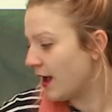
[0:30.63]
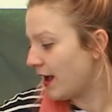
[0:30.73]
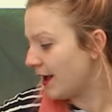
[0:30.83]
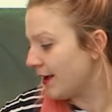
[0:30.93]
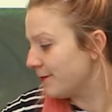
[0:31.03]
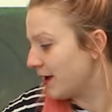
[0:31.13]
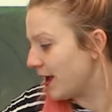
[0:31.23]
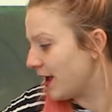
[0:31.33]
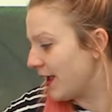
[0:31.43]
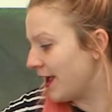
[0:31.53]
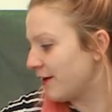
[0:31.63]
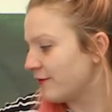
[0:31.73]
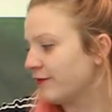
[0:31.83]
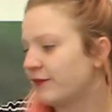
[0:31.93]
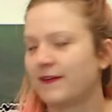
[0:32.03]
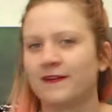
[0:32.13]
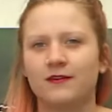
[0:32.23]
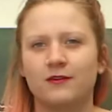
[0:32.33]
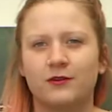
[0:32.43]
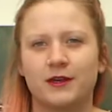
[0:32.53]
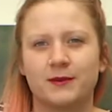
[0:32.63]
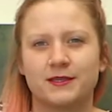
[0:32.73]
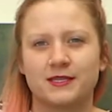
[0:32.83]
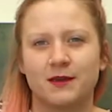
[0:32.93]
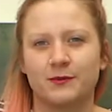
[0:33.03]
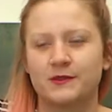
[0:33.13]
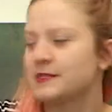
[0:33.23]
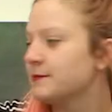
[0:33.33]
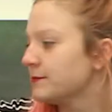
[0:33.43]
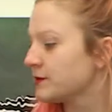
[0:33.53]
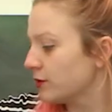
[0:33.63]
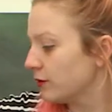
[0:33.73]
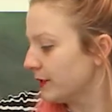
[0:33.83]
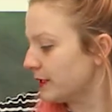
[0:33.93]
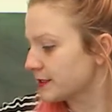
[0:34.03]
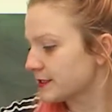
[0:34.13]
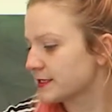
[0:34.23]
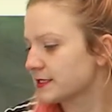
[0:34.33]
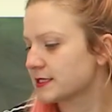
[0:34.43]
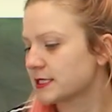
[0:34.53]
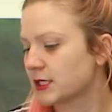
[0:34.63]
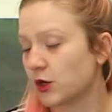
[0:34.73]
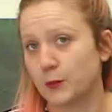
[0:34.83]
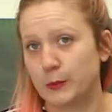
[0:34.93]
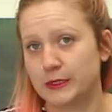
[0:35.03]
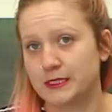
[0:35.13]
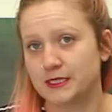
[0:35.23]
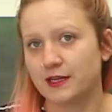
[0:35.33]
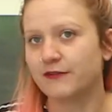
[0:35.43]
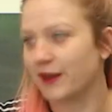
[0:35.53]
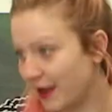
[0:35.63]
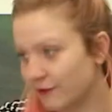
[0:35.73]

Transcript: I have already mixed up some soil mix. Hope it's enough. I have all